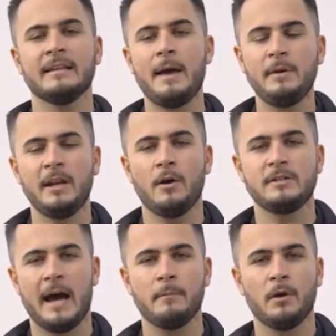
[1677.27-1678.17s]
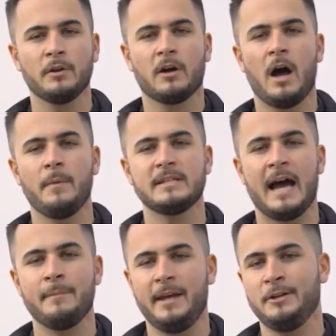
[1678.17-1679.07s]
Let me know down below in the comments.
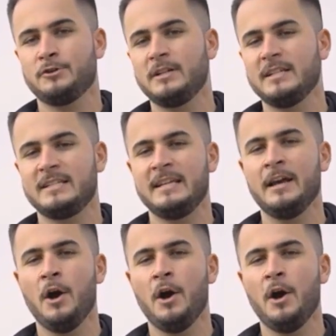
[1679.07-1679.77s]
I'm interested to see